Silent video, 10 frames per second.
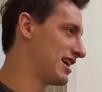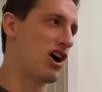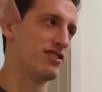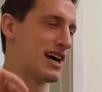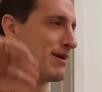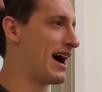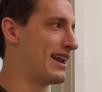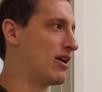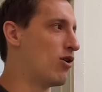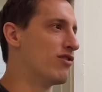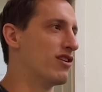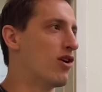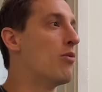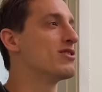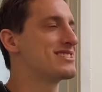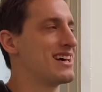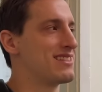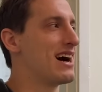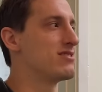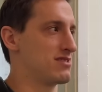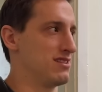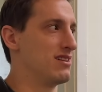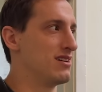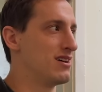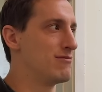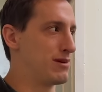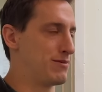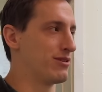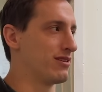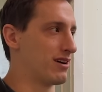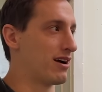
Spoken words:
All-time high now. Over almost 10,000 people,